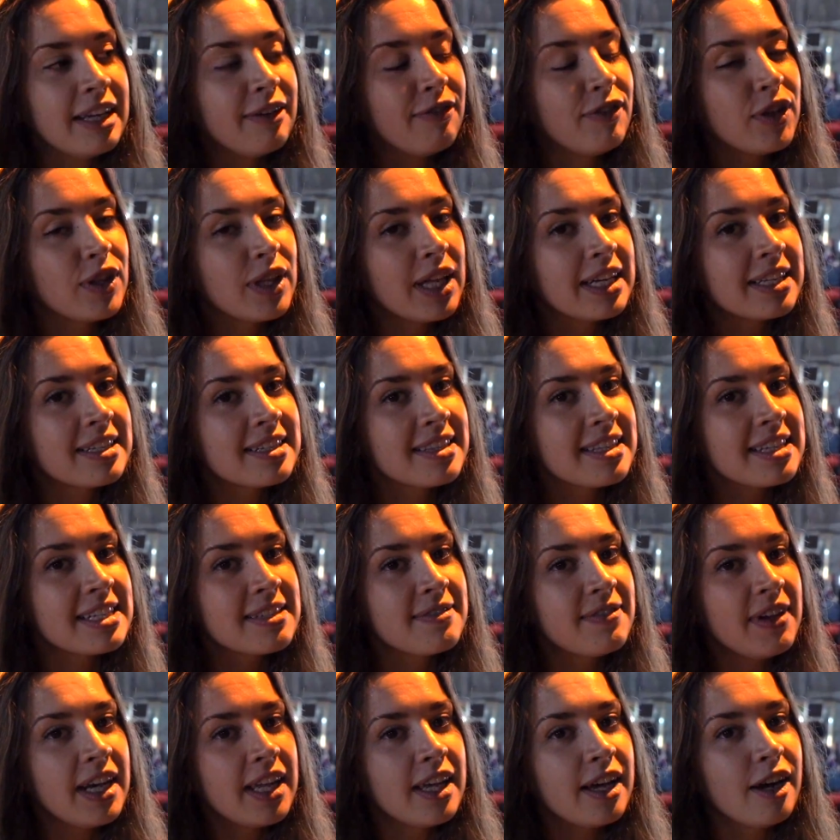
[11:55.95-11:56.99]
If you liked this
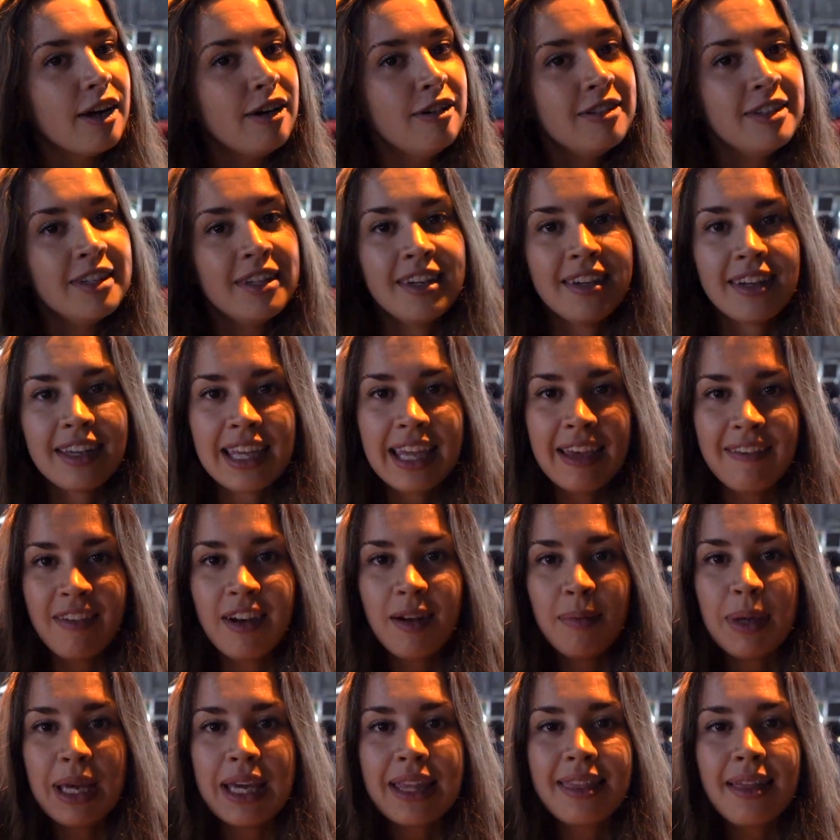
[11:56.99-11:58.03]
video, give it a big